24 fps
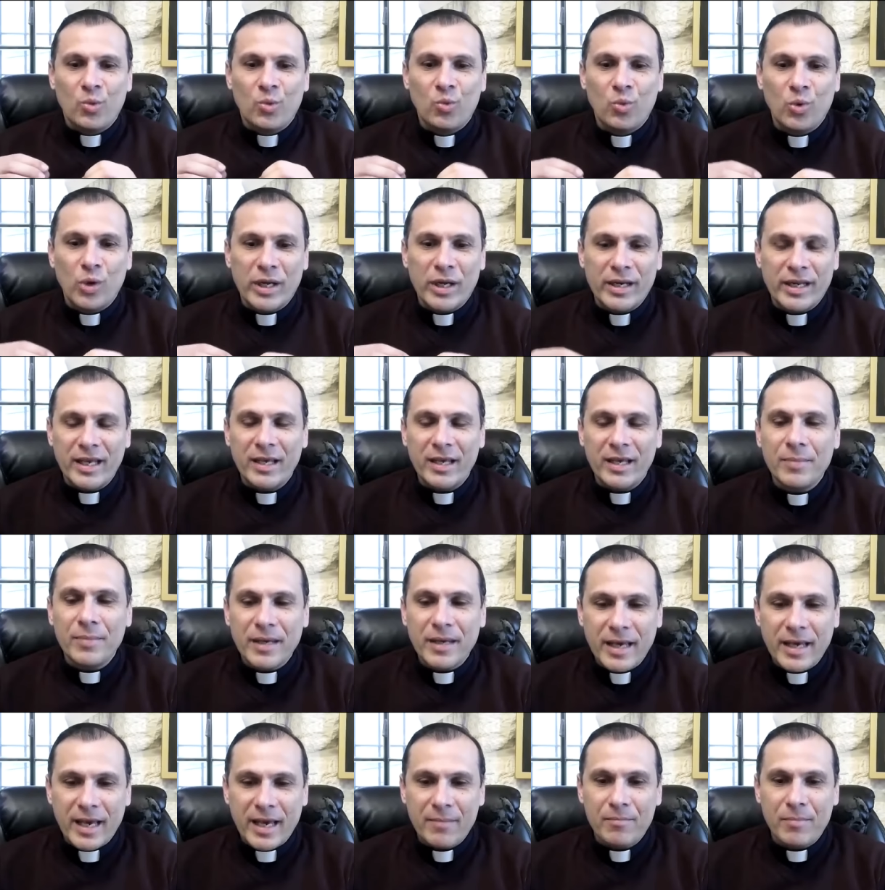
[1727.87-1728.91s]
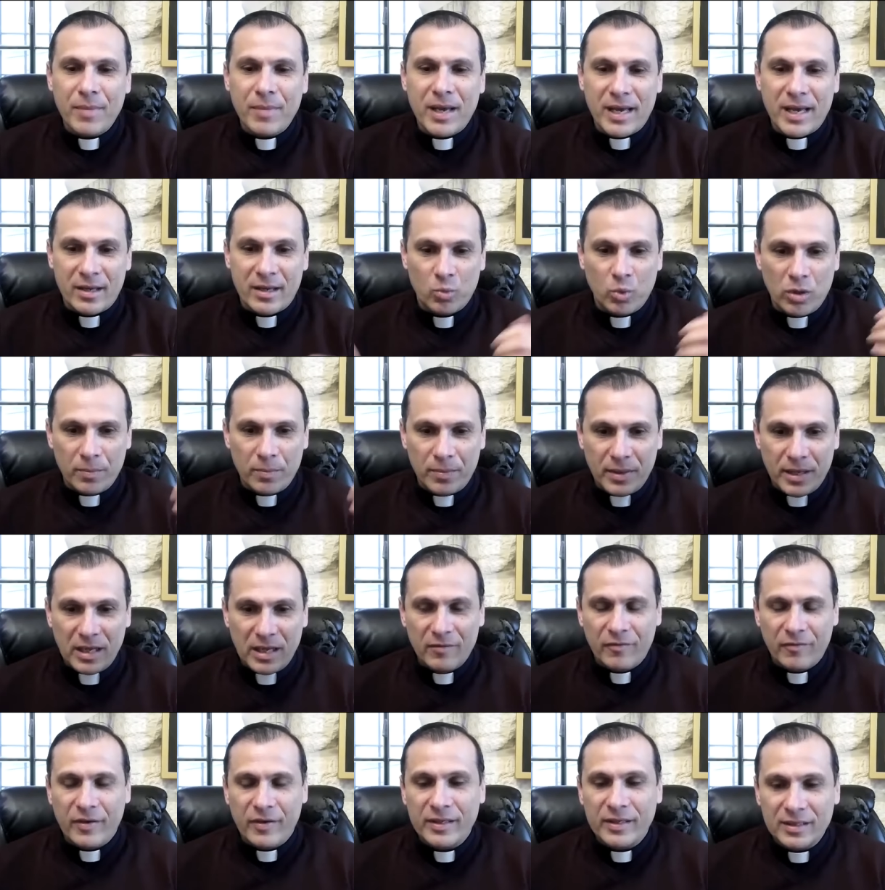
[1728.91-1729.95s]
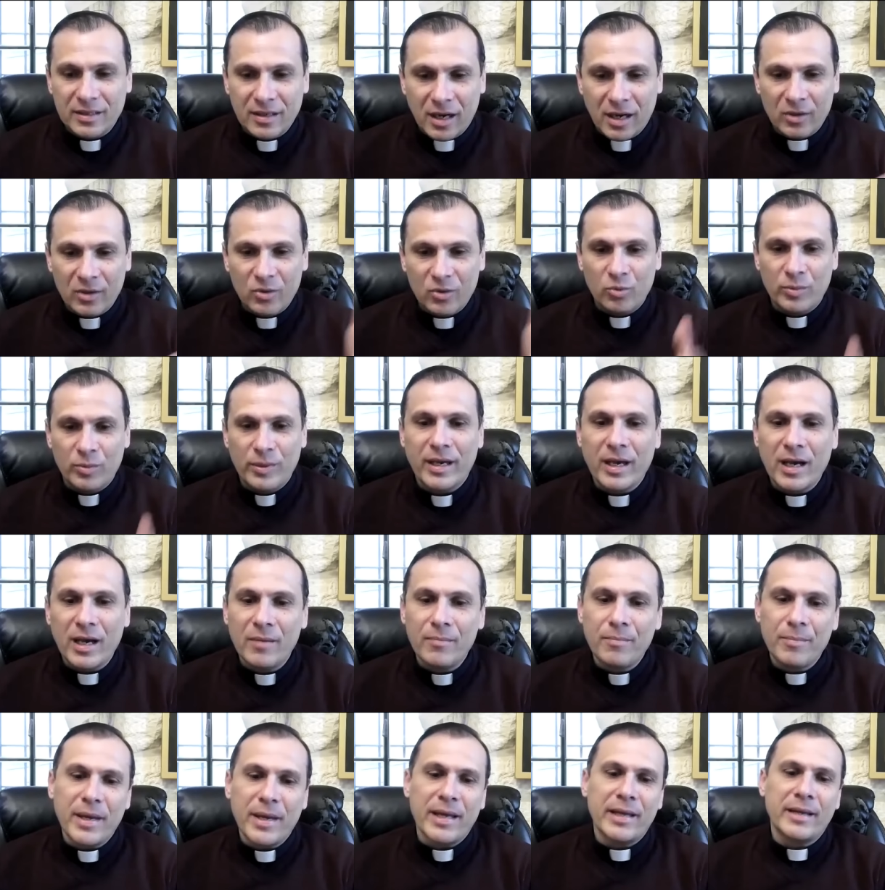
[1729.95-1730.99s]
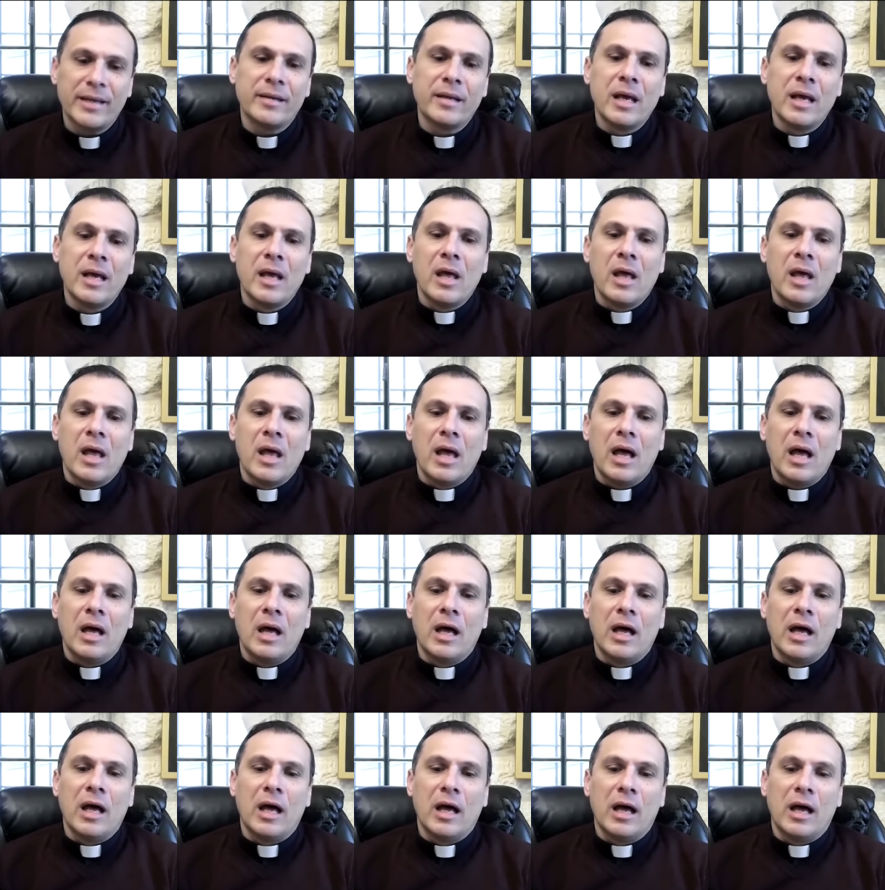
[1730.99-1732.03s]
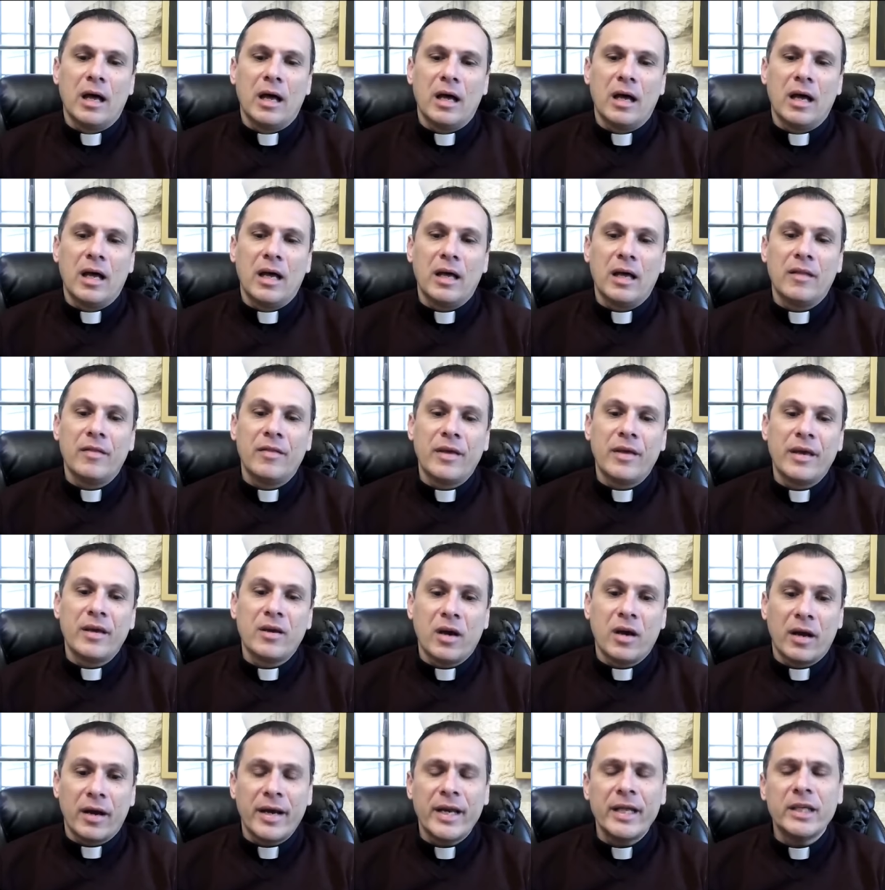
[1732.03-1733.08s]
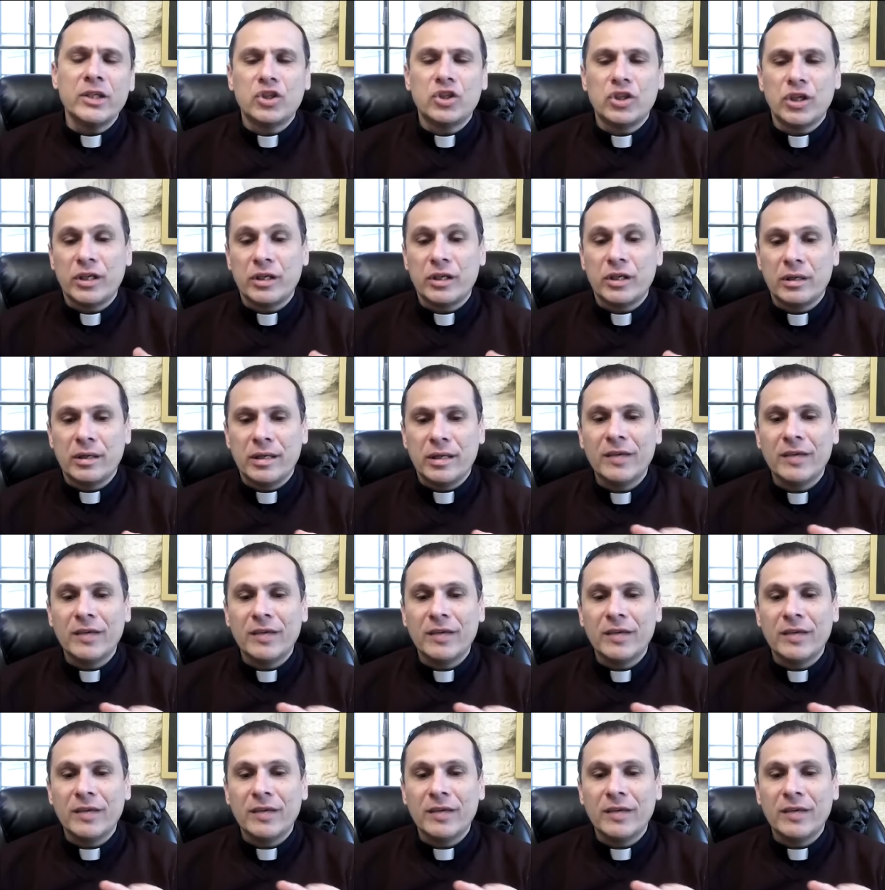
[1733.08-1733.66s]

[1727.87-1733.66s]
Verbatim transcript: when he became man, we believe he's God who became man, uh, the incarnation.